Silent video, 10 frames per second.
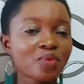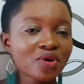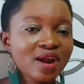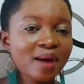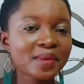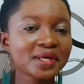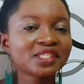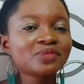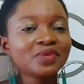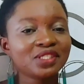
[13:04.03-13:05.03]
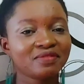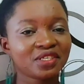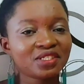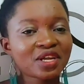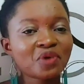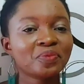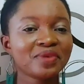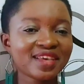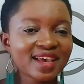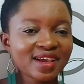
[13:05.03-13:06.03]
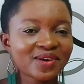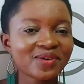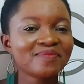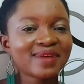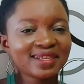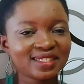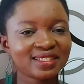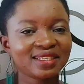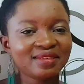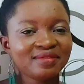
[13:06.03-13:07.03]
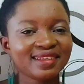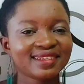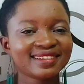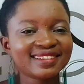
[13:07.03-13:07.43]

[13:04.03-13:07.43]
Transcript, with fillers: program is Motivational here on Smart TV.